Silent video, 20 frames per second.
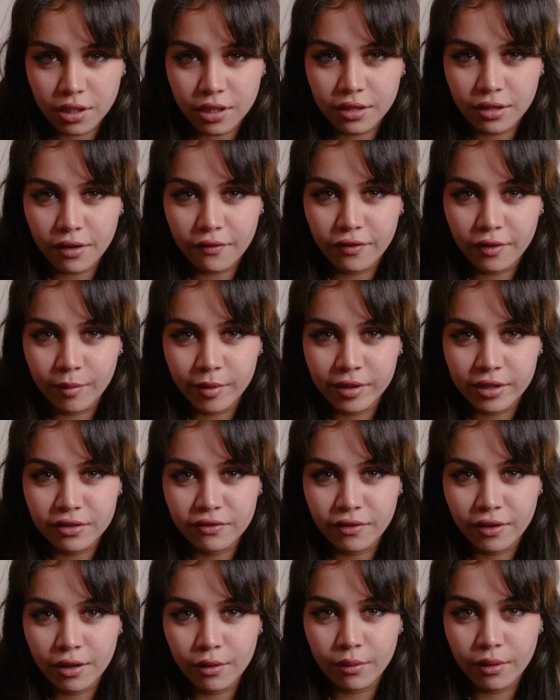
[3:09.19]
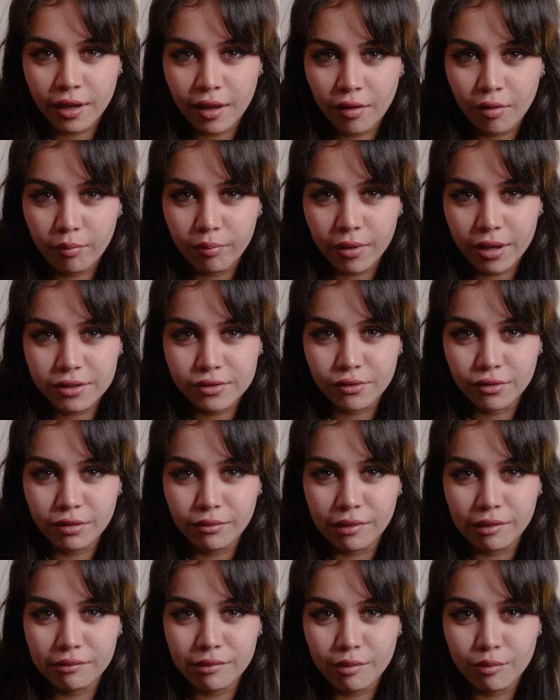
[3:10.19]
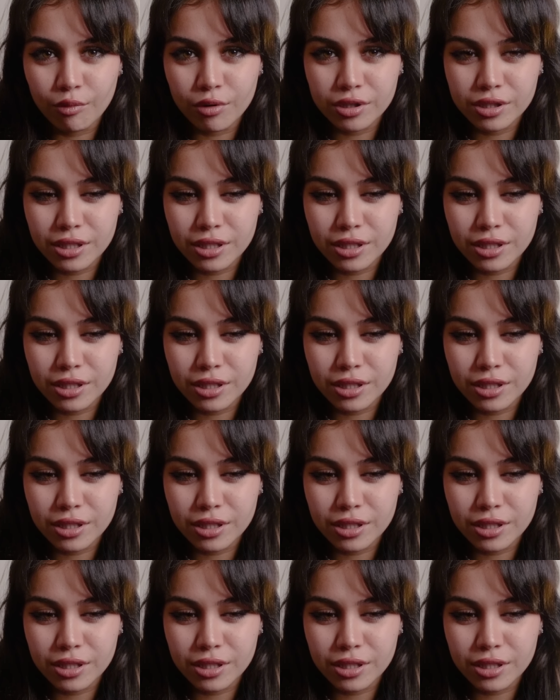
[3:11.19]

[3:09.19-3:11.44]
I thought filming this video would help, but it's only made me more